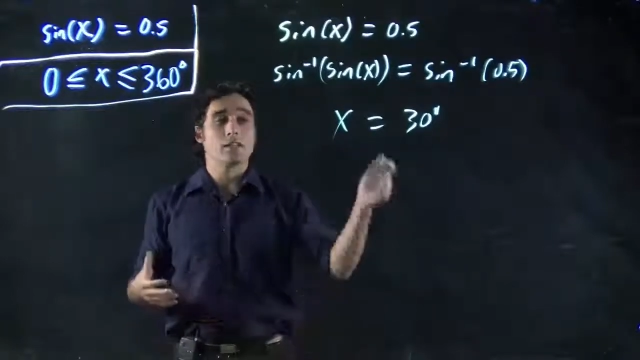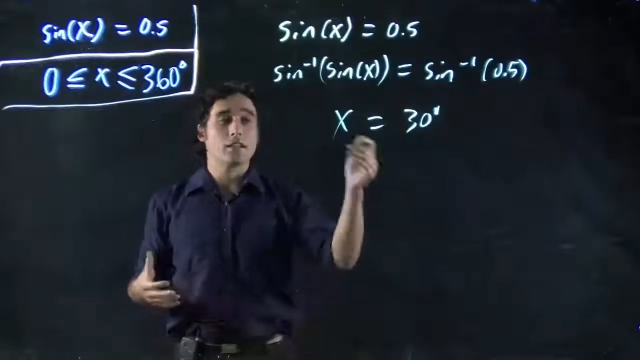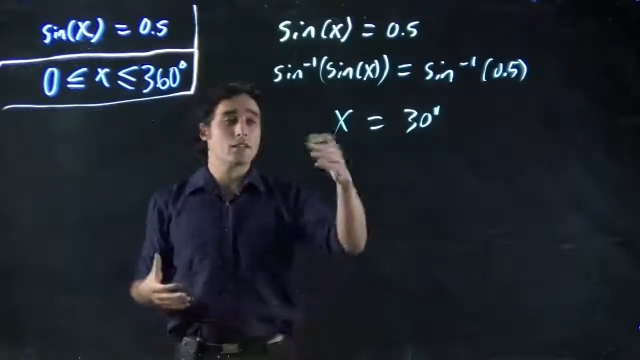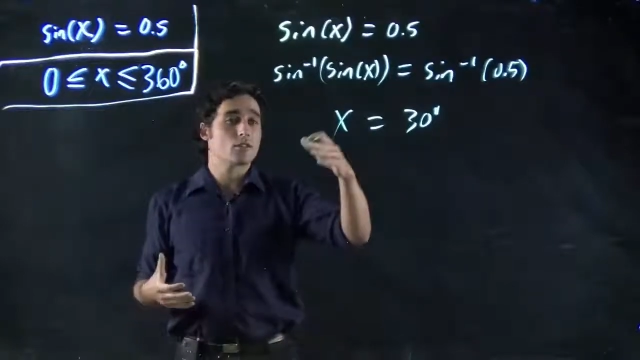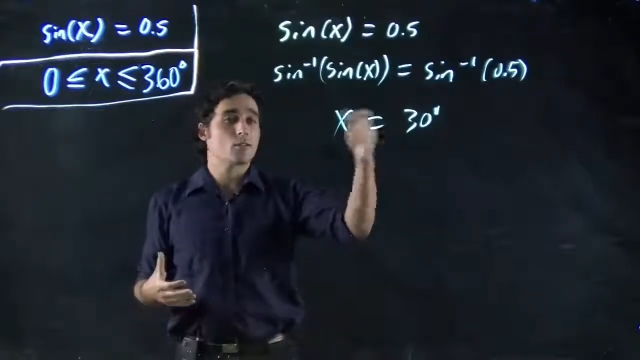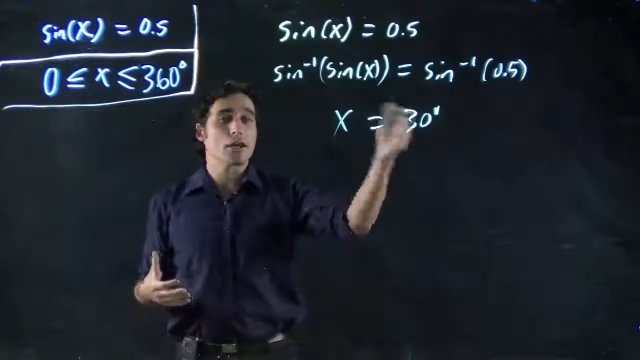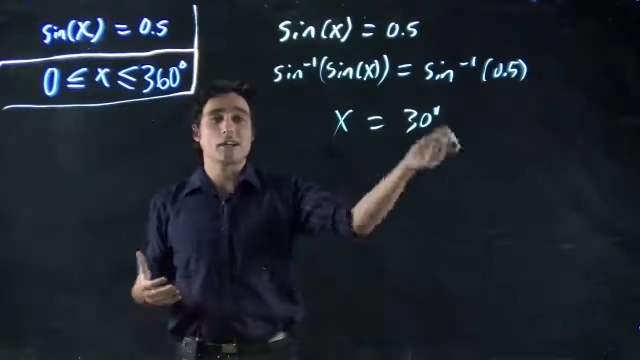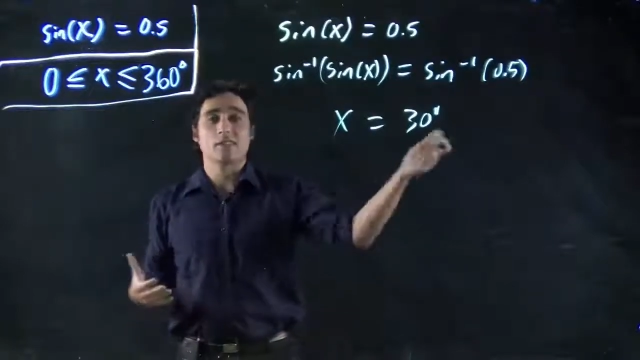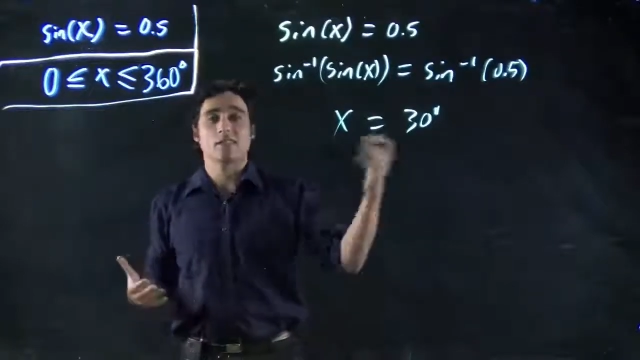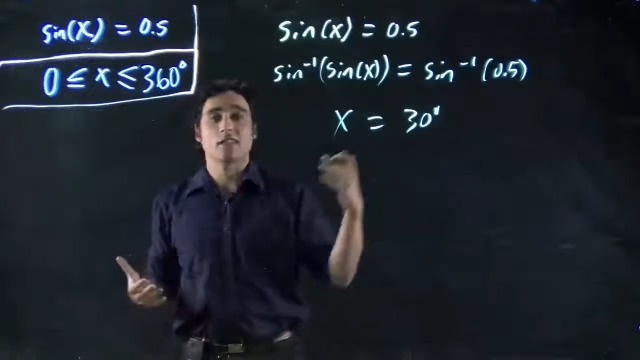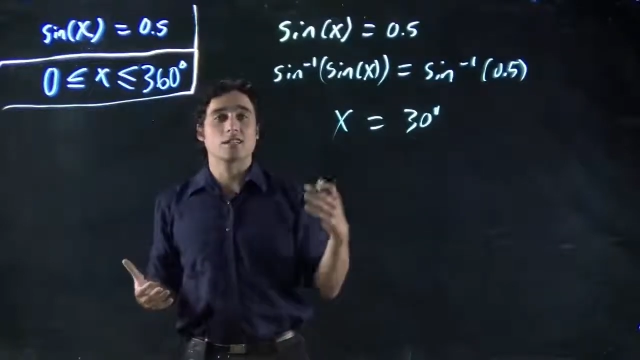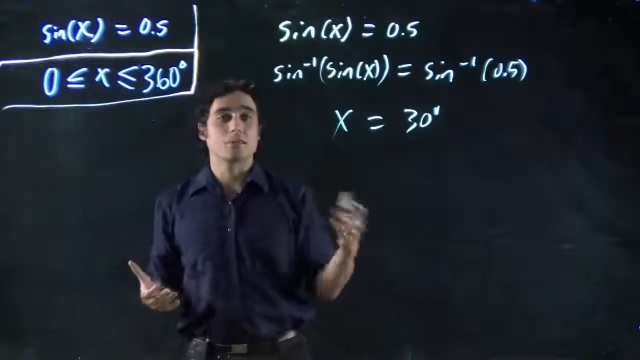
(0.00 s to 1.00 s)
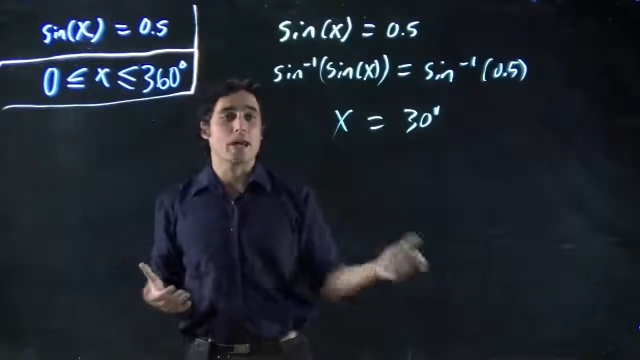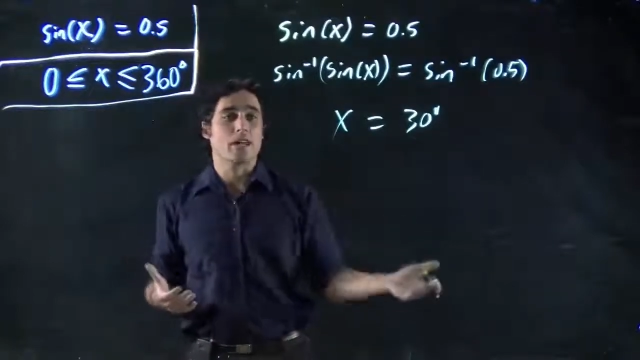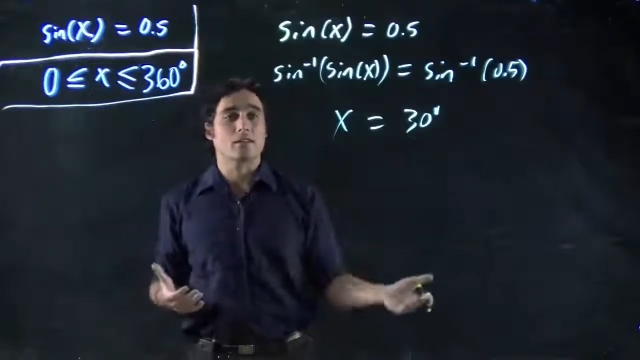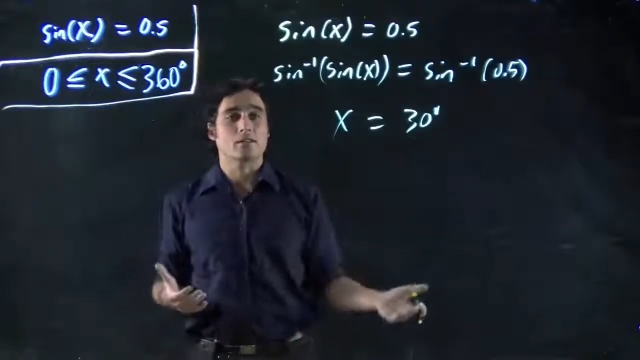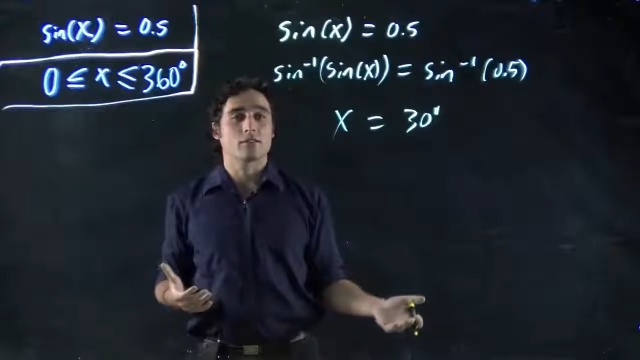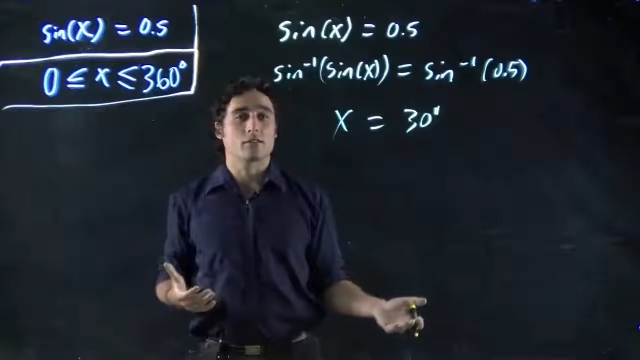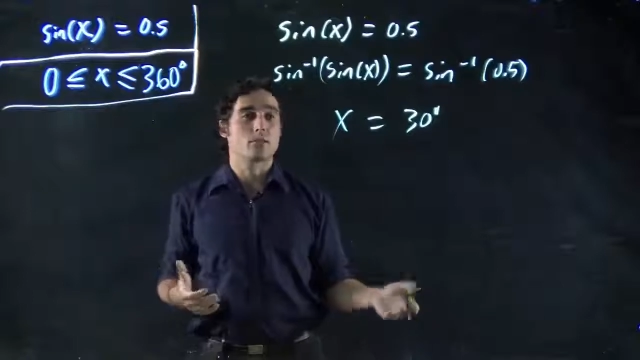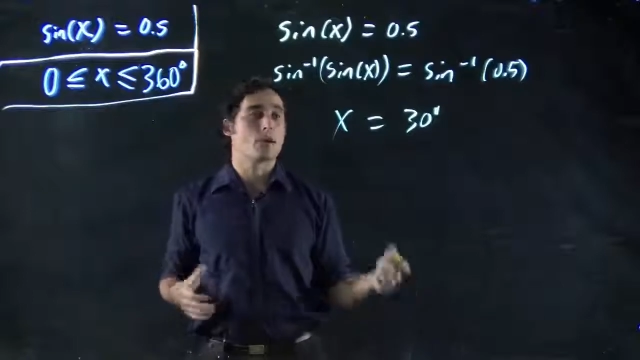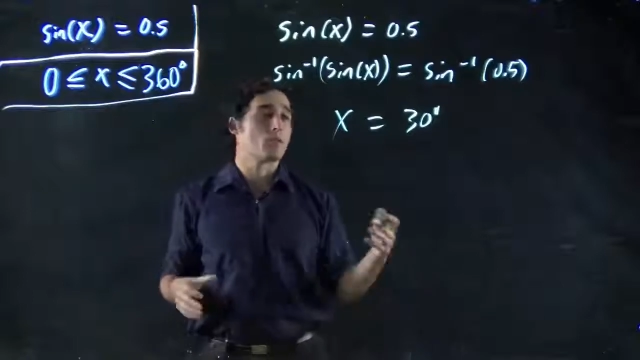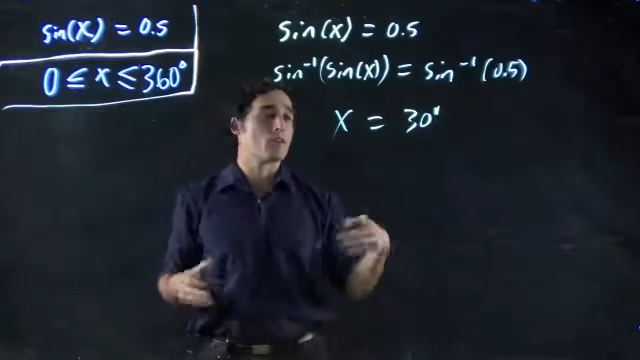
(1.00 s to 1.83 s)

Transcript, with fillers: Either way, doesn't matter. Remember,